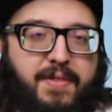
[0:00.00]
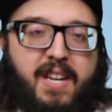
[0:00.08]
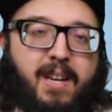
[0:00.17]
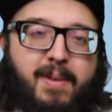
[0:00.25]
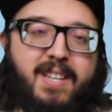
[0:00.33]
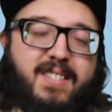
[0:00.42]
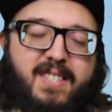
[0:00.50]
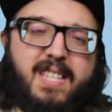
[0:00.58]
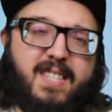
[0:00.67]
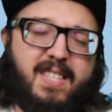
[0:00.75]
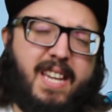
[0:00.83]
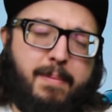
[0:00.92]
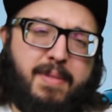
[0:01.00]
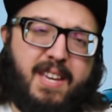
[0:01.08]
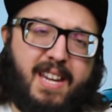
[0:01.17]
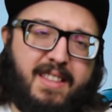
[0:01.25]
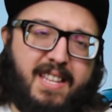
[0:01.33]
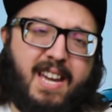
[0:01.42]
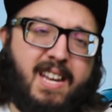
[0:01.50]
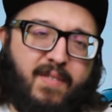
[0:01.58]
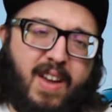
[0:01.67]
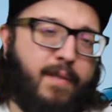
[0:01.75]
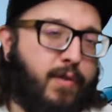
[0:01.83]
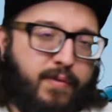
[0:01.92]
I think I'm going to say the same thing at the end
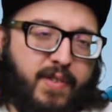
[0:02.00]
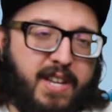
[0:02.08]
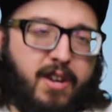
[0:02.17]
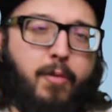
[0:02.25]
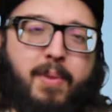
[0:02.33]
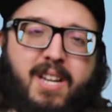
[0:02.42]
of every video,